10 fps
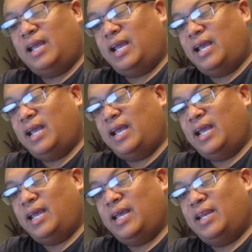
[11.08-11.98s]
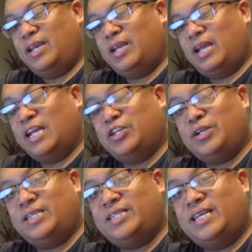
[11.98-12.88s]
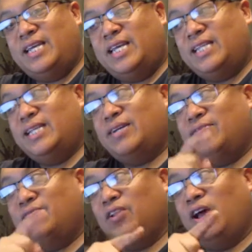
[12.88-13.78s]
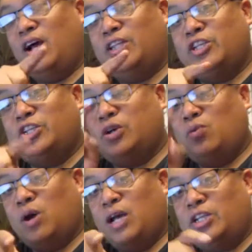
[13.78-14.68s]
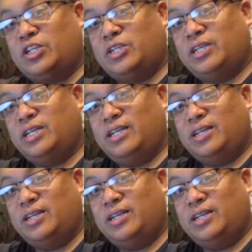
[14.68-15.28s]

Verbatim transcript: And as you're gonna see in the vlog that you're gonna watch,